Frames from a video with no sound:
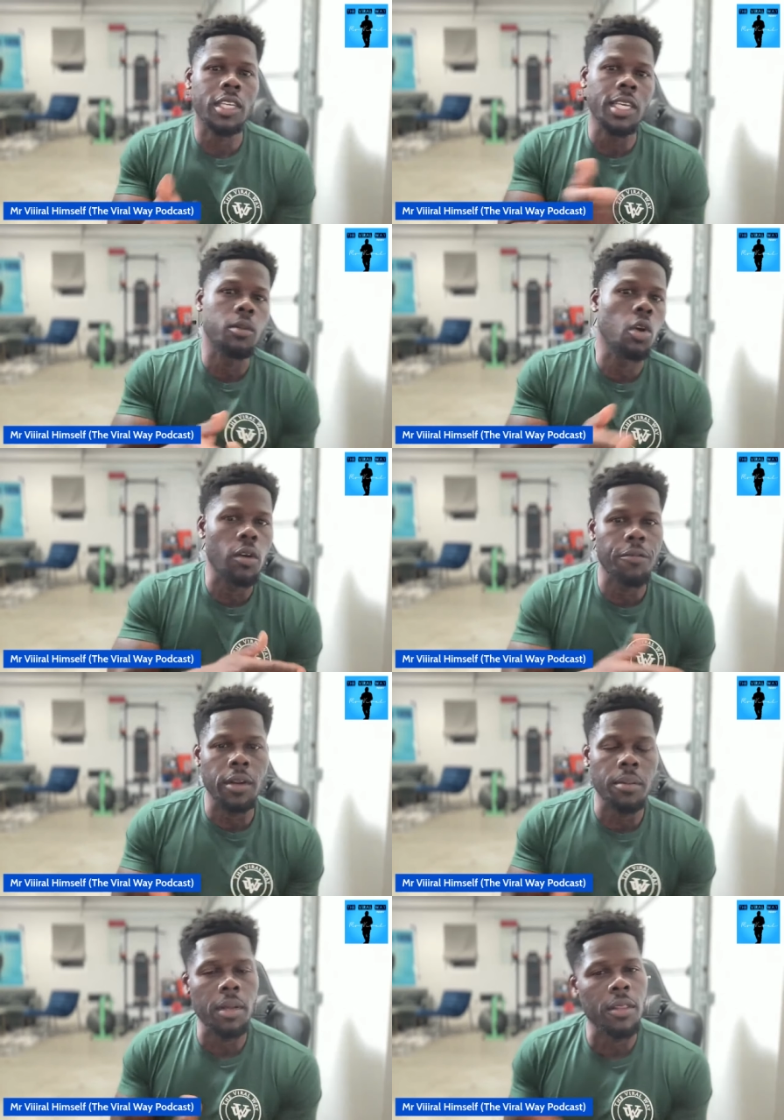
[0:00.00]
keep going for
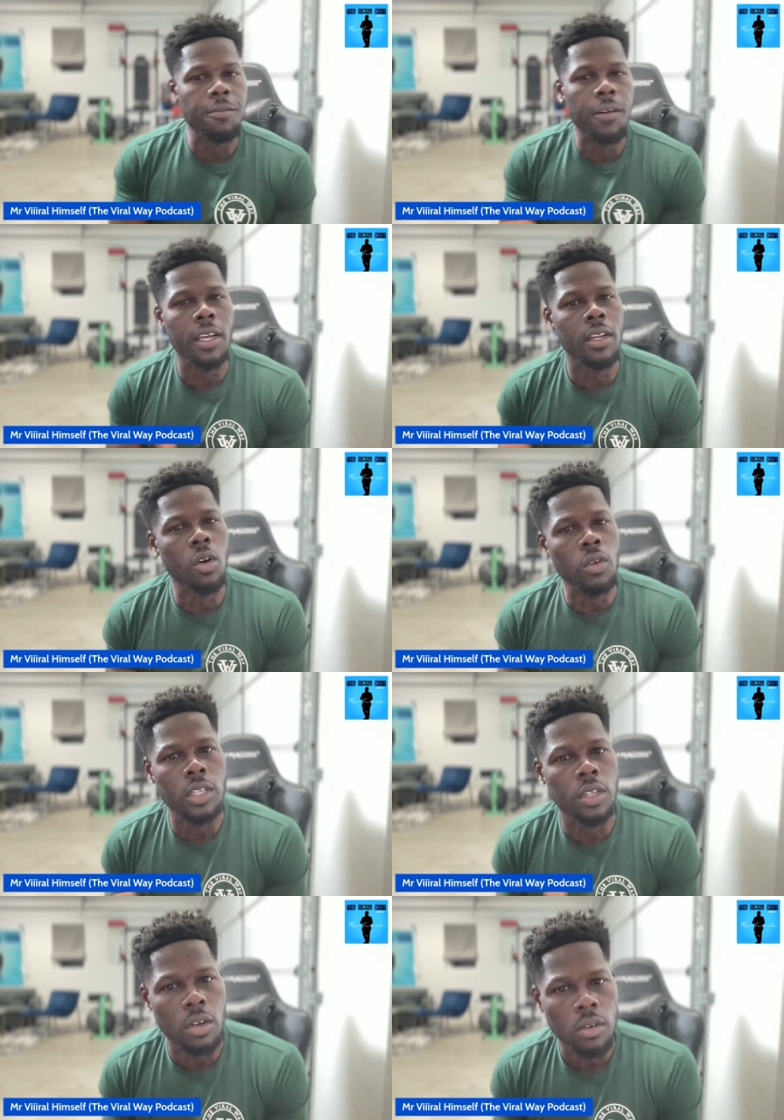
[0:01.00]
the motherfucking
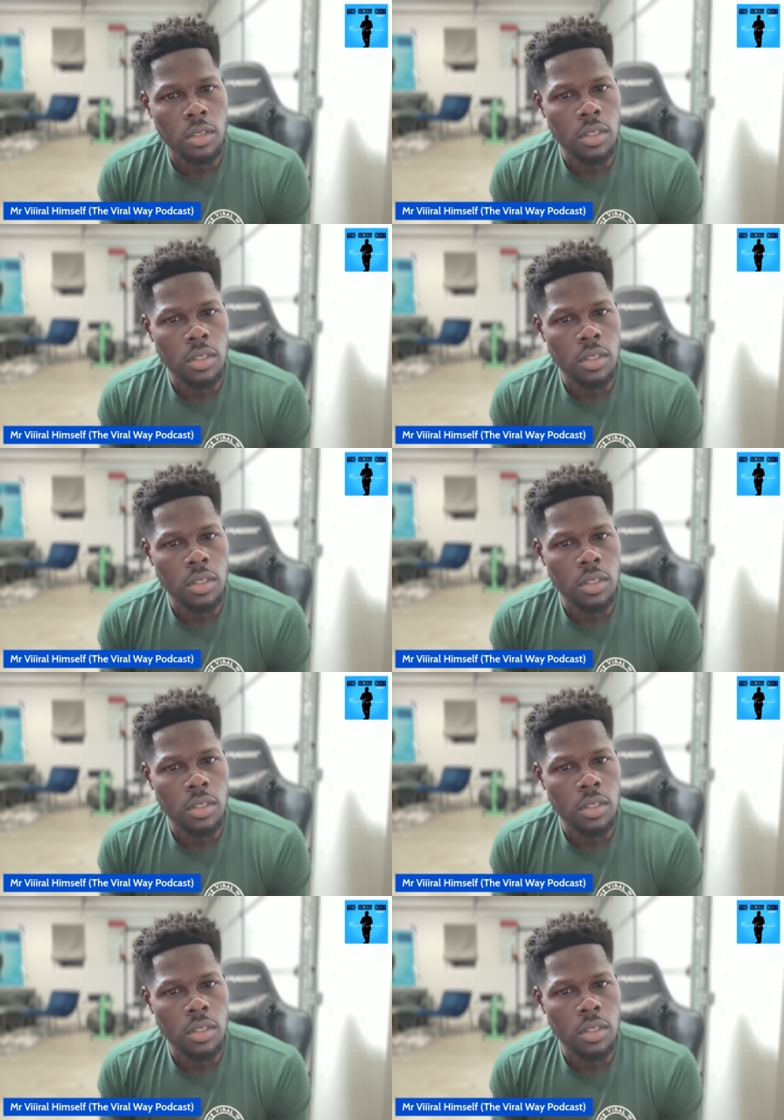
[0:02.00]
okie doke.